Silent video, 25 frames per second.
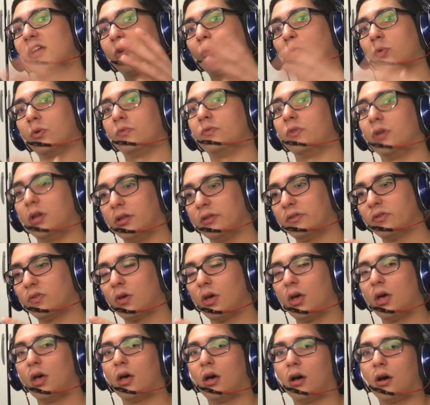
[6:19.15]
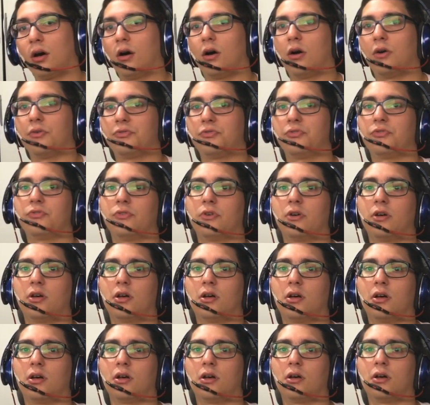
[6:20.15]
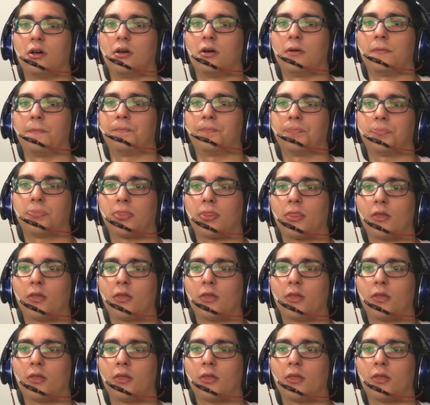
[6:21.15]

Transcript: equivalent of um,